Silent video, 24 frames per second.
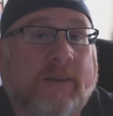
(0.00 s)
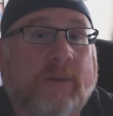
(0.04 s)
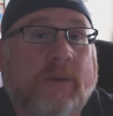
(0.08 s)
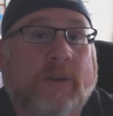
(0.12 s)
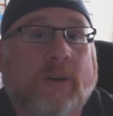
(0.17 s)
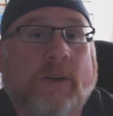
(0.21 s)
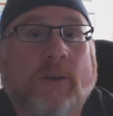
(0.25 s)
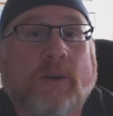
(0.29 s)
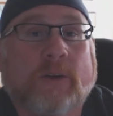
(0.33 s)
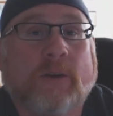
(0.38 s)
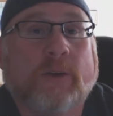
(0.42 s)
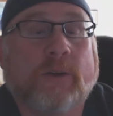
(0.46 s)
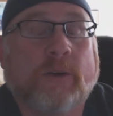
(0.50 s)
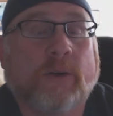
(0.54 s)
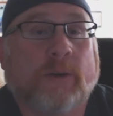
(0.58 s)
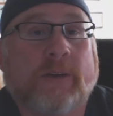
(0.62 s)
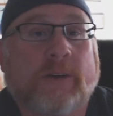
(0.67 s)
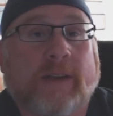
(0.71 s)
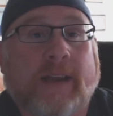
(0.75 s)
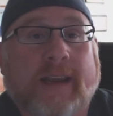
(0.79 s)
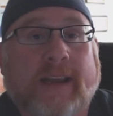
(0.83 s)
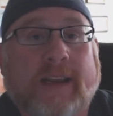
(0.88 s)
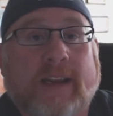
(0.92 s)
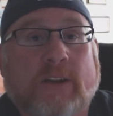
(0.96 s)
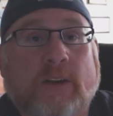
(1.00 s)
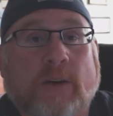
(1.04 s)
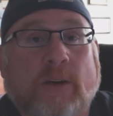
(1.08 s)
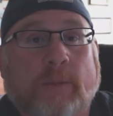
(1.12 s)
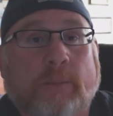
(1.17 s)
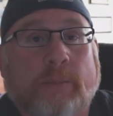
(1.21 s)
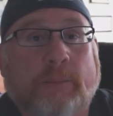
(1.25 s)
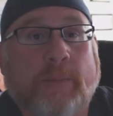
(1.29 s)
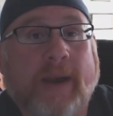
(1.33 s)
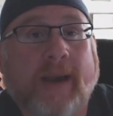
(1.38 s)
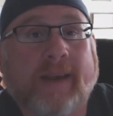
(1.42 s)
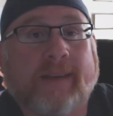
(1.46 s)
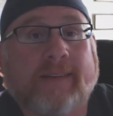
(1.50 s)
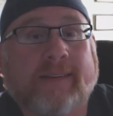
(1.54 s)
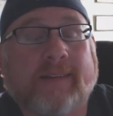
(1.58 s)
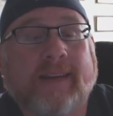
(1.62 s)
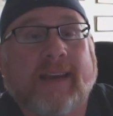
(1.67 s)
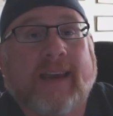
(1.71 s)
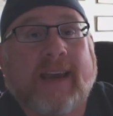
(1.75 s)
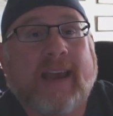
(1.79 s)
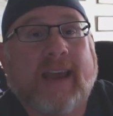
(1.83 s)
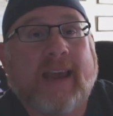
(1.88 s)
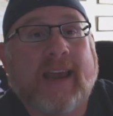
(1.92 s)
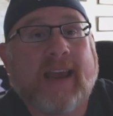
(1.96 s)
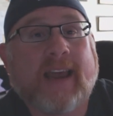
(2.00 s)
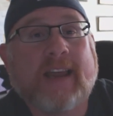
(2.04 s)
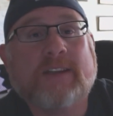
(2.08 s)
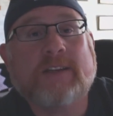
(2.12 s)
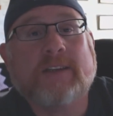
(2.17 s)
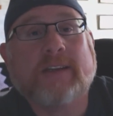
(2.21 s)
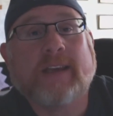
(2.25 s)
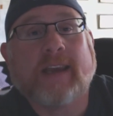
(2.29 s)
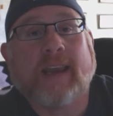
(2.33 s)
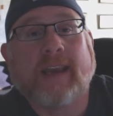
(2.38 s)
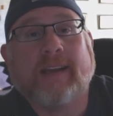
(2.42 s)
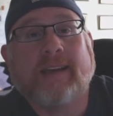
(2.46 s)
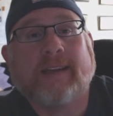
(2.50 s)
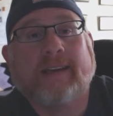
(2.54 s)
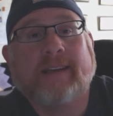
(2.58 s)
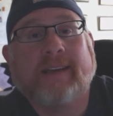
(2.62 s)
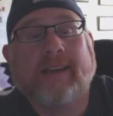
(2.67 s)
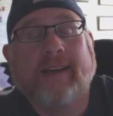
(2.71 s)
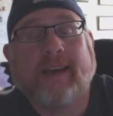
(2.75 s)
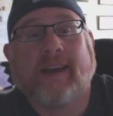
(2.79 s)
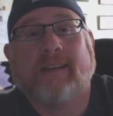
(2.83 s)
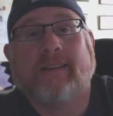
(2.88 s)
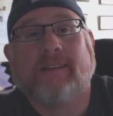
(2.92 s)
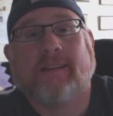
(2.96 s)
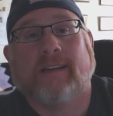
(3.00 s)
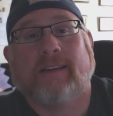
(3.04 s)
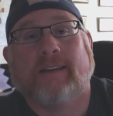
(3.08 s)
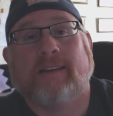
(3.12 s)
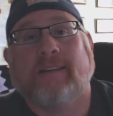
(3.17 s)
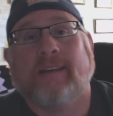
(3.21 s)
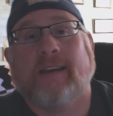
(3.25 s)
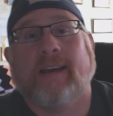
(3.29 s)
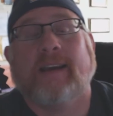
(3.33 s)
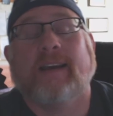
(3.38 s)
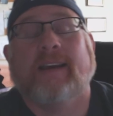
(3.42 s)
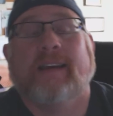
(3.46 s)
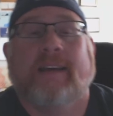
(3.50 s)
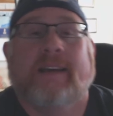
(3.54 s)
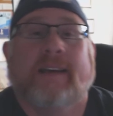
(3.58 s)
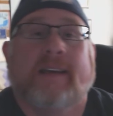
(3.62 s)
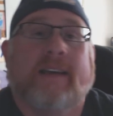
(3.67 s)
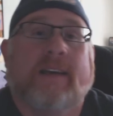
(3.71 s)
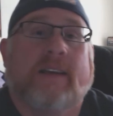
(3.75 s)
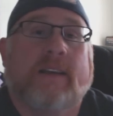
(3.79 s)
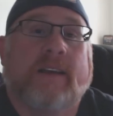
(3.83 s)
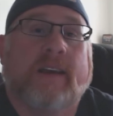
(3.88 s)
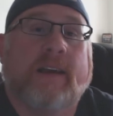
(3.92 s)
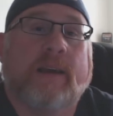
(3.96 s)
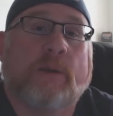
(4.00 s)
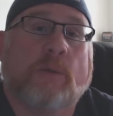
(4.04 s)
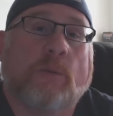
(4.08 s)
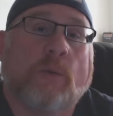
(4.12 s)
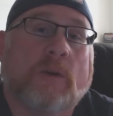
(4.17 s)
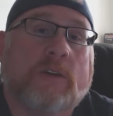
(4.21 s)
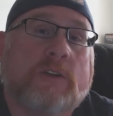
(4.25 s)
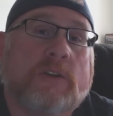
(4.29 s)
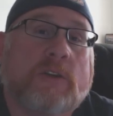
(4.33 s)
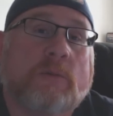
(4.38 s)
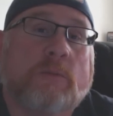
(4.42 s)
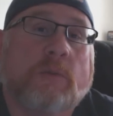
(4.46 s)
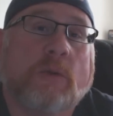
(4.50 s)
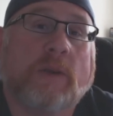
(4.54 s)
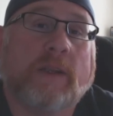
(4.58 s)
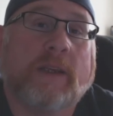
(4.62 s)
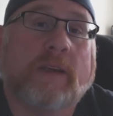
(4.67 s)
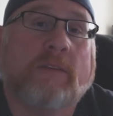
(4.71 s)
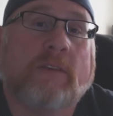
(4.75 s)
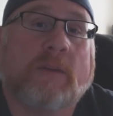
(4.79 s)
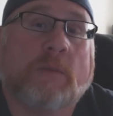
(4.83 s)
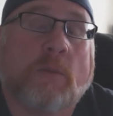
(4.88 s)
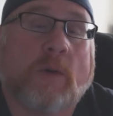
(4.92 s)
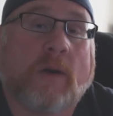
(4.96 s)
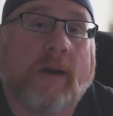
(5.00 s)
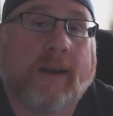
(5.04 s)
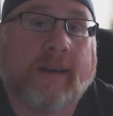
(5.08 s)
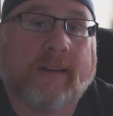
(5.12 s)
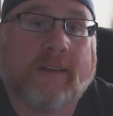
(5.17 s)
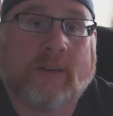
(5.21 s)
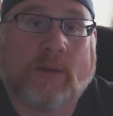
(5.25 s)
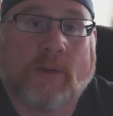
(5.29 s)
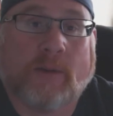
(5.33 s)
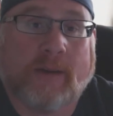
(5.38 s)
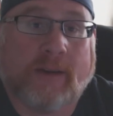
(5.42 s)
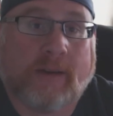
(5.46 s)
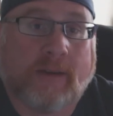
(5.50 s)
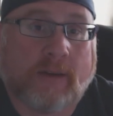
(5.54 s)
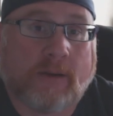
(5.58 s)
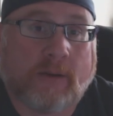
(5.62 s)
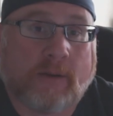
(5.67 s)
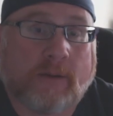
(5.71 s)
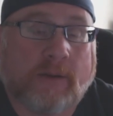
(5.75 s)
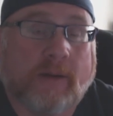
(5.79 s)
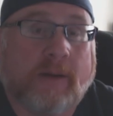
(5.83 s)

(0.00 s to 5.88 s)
You're taking your best educated guess, let's say, at what you believe the market's going to do.